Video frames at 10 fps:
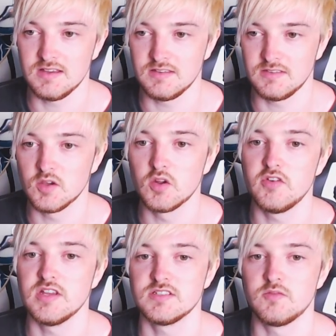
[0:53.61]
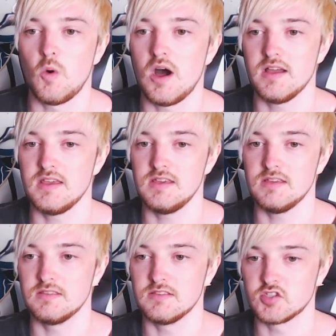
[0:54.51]
the only reason why
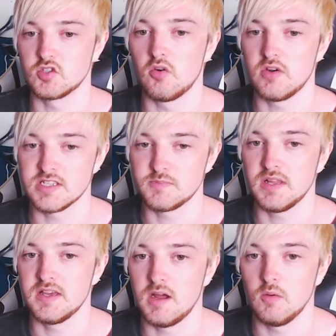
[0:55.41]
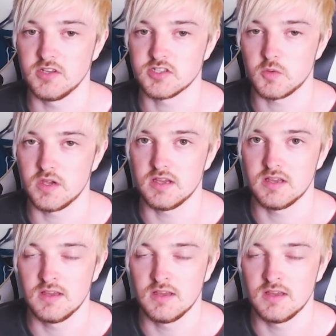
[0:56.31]
the story is playing out this way